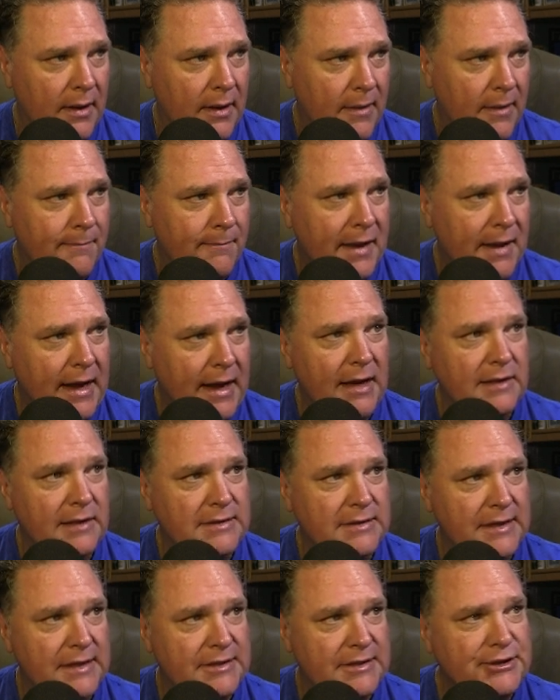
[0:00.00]
because
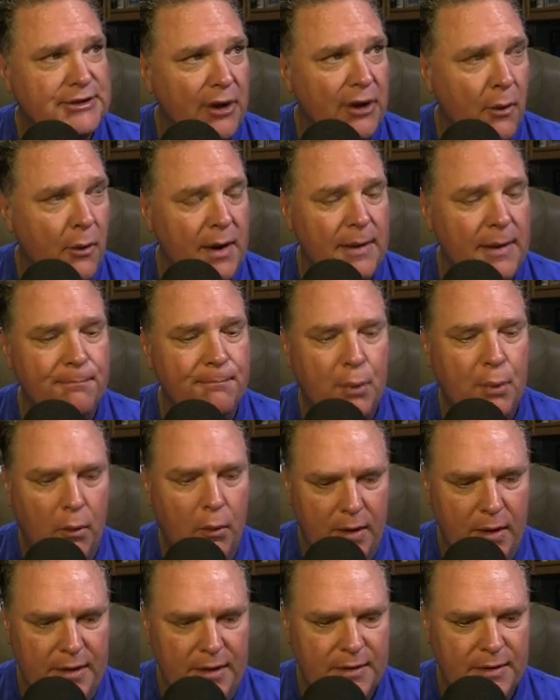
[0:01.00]
it is so
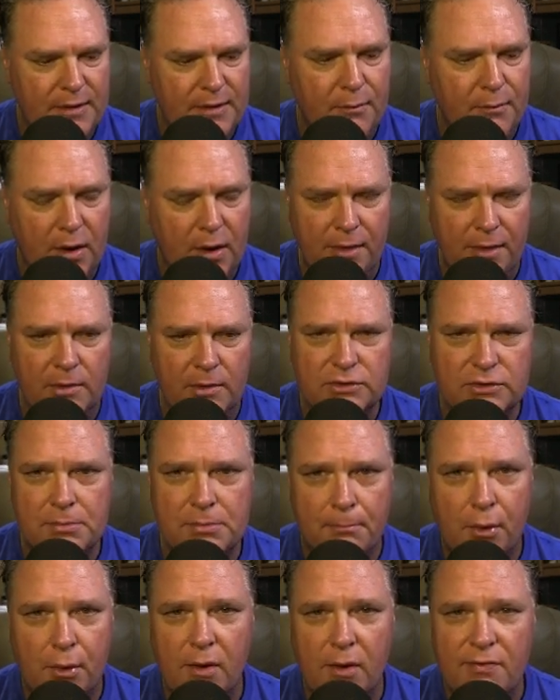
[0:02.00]
important. One of the most
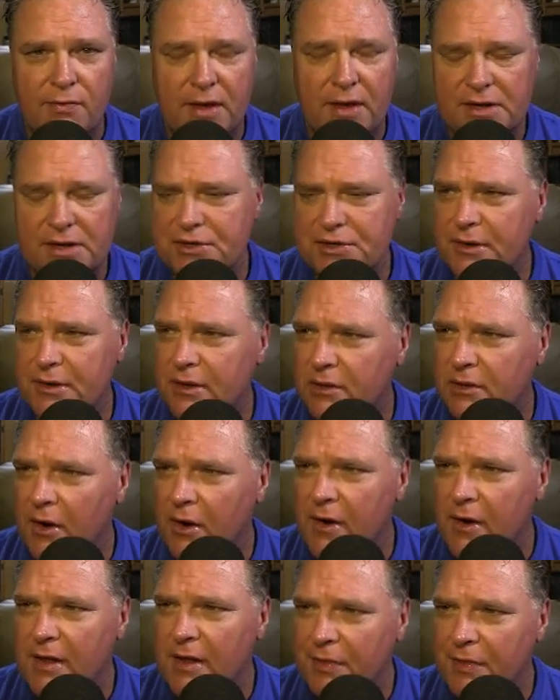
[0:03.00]
important things you can
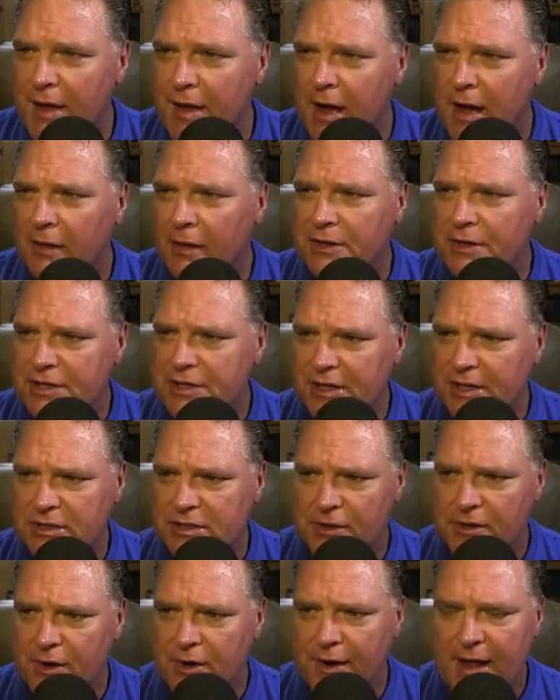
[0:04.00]
learn in theology is
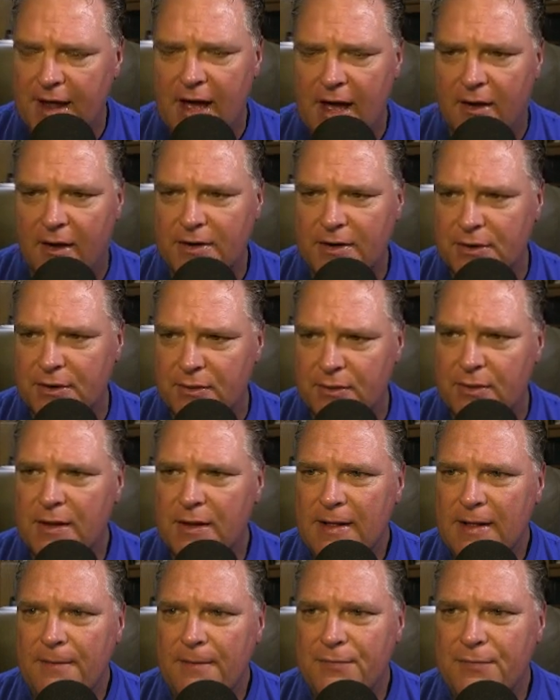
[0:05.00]
learning how to
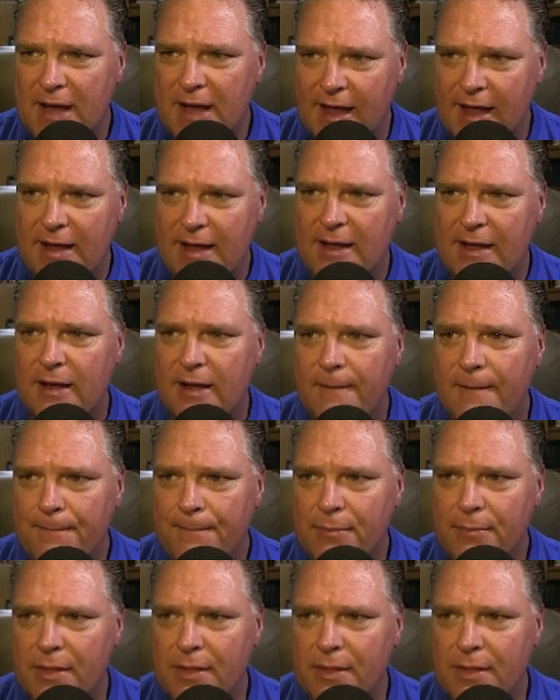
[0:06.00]
take the